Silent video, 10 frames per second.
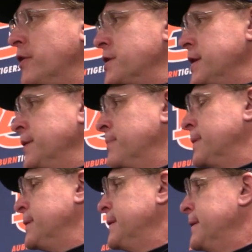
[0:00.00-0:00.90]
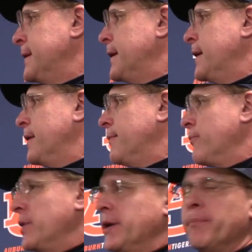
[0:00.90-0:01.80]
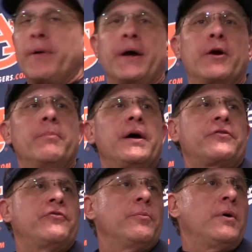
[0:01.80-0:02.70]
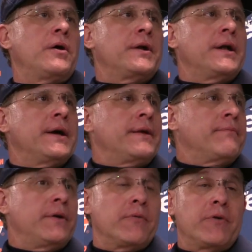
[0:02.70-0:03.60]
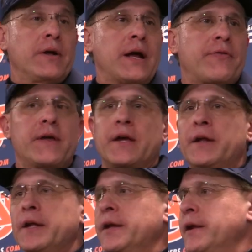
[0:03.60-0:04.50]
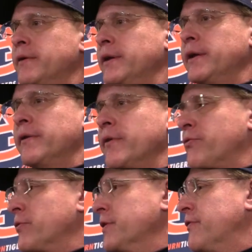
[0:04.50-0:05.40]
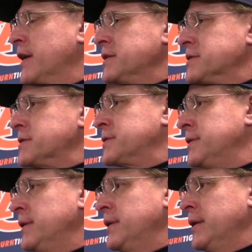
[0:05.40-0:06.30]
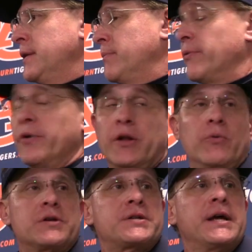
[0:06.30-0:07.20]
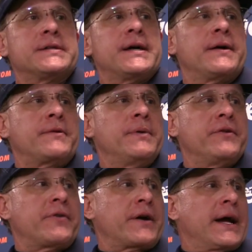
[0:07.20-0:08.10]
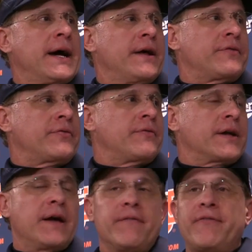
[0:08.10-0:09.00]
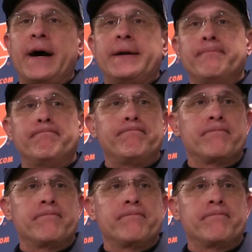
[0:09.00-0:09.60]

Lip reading: our team. We didn't play our best football today, you know, really, I think, in any of the three phases. But really what stands out to me is our guys, they kept fighting.